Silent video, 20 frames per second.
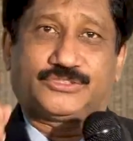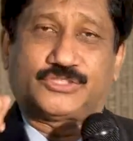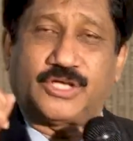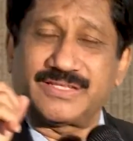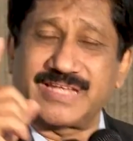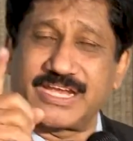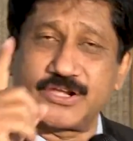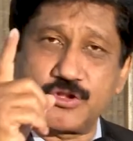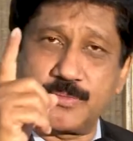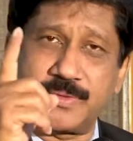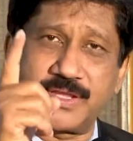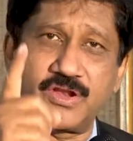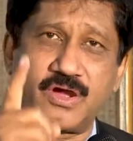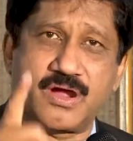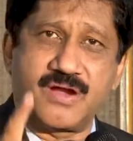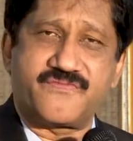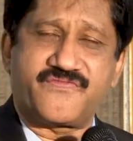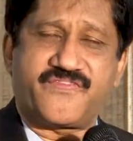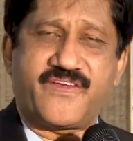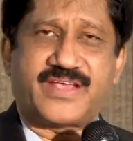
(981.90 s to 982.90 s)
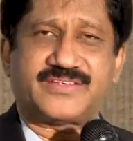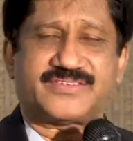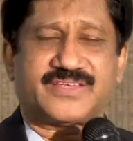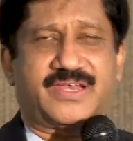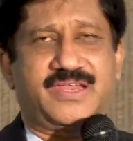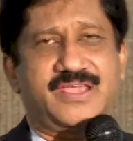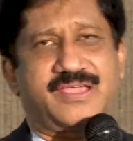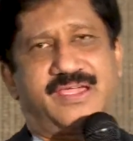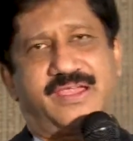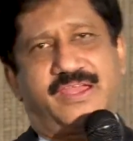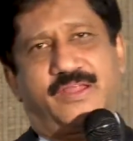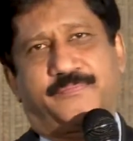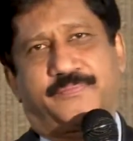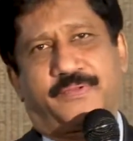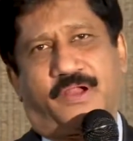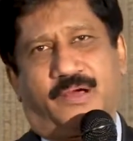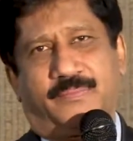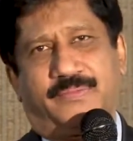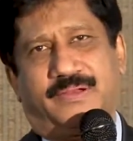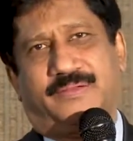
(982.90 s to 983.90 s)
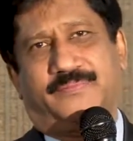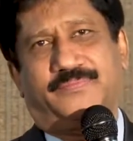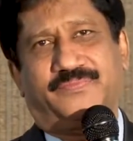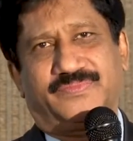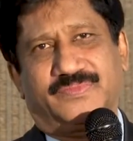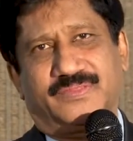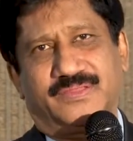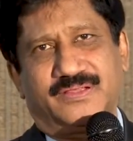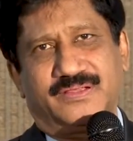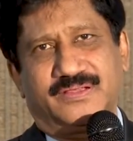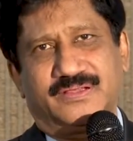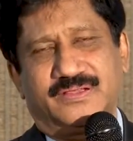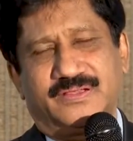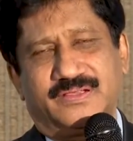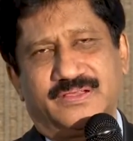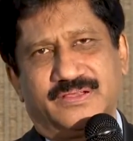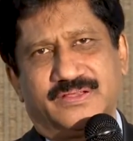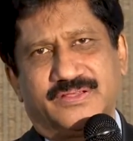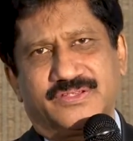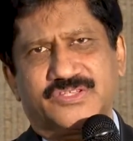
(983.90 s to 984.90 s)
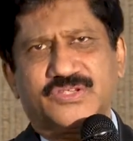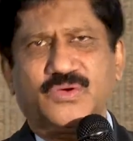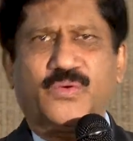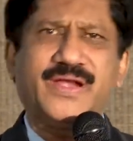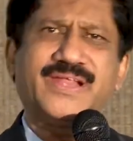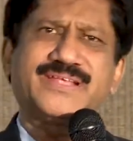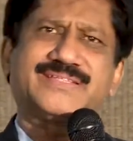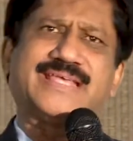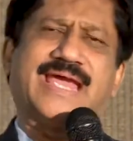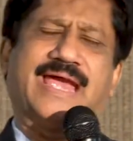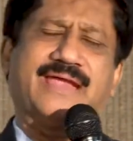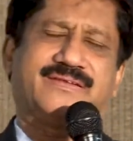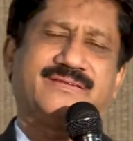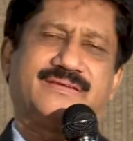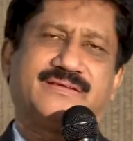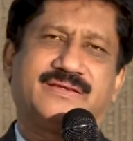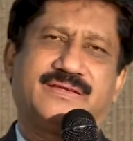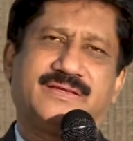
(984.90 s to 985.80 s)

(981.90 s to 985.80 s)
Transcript: so that you may not face any kind of problem. So, what is that?